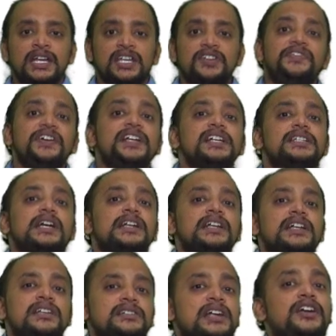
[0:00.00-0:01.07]
If it is under
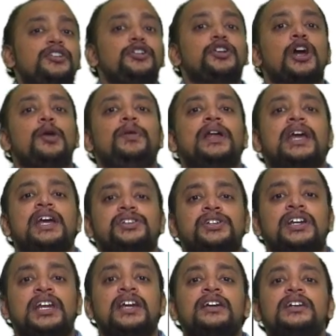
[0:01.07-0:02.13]
a statutory
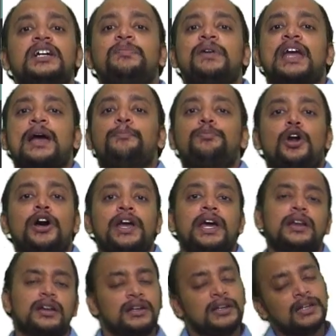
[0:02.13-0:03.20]
obligation incurred by employer,
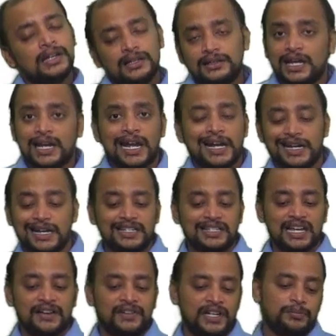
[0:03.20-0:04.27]
then it is
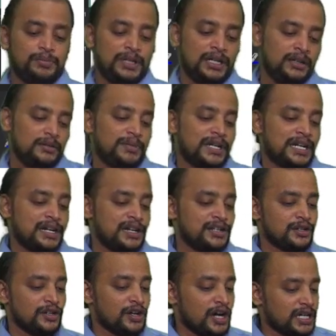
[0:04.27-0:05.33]
available, but it is
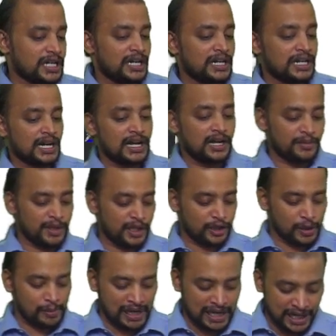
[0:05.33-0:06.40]
not under government
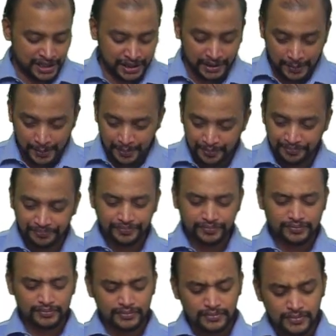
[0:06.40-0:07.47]
obligation.
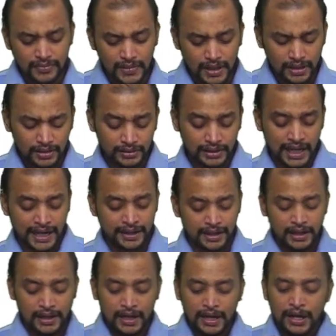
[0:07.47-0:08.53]
Then,
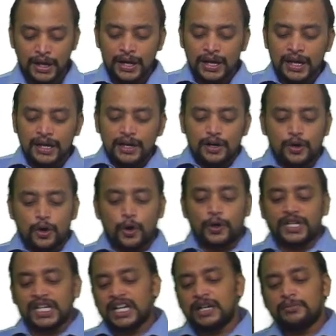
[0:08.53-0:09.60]

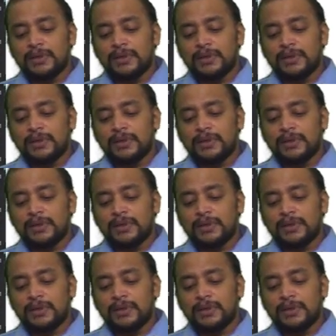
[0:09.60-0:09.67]
routine